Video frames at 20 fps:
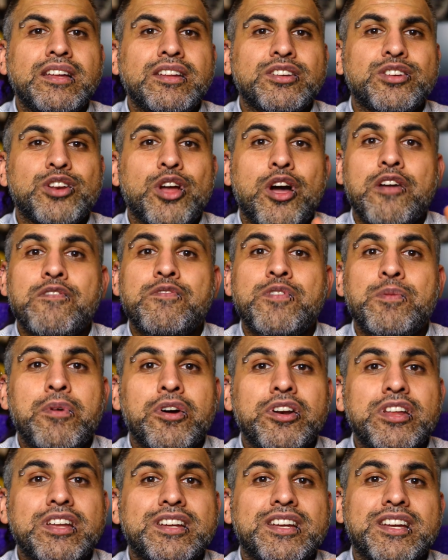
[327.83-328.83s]
Not
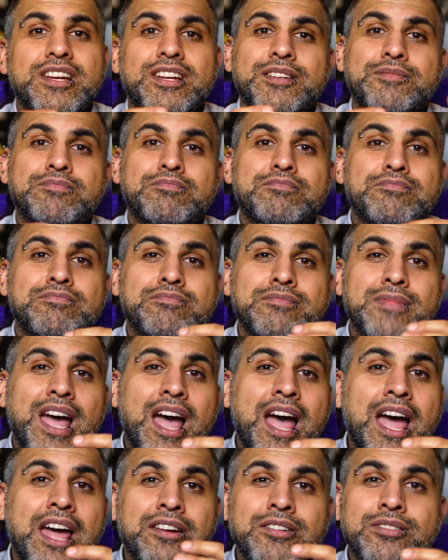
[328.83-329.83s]
everybody can
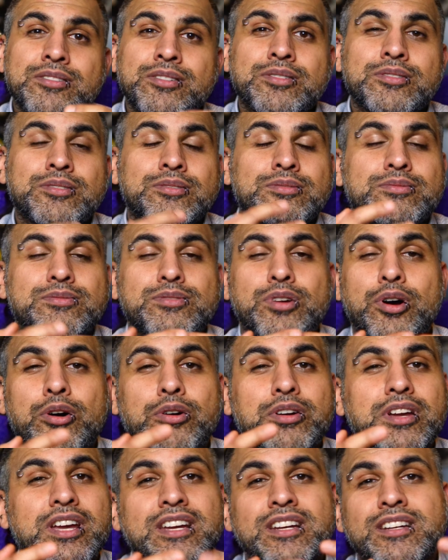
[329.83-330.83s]
handle
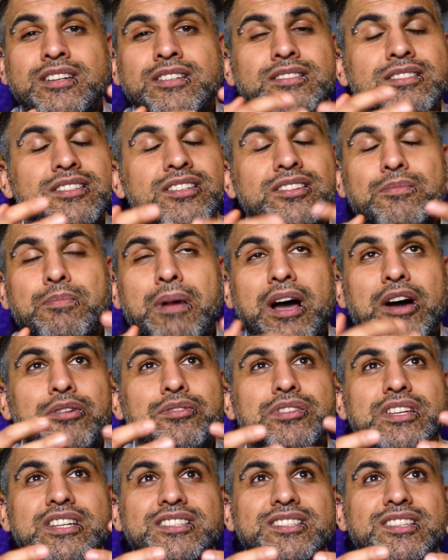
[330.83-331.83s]
talking about
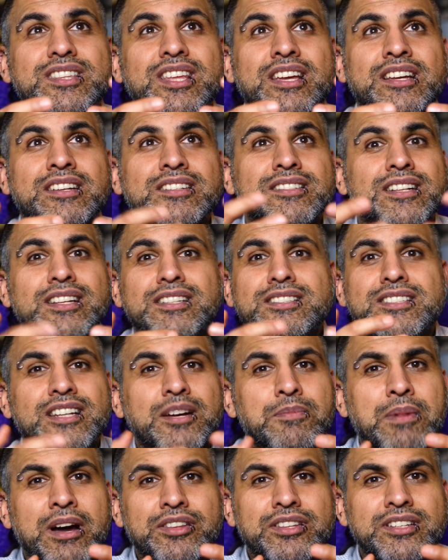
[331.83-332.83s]
these things, listening
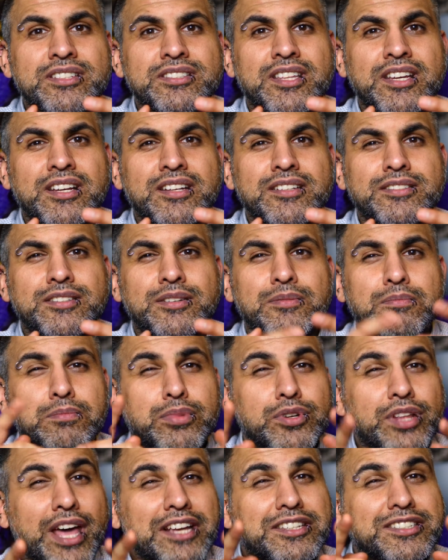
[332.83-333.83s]
about these things,
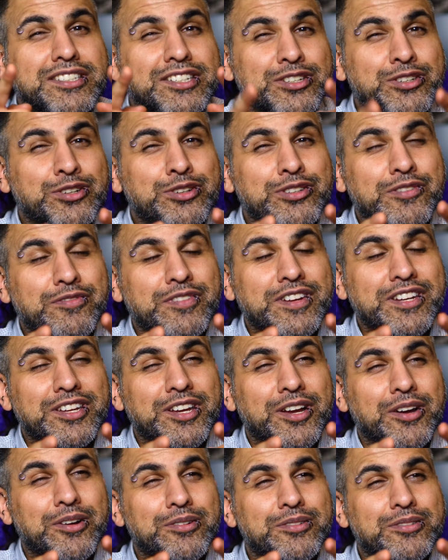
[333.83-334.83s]
but that's another
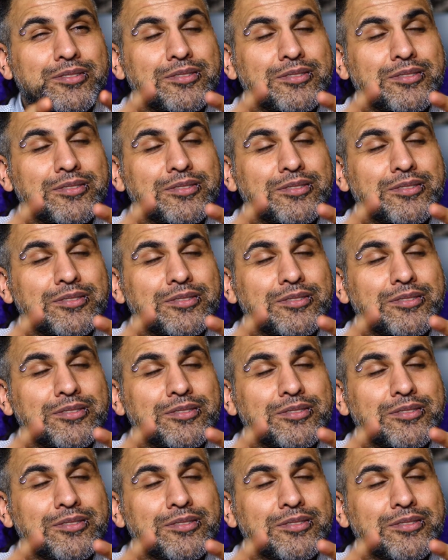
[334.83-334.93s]
video.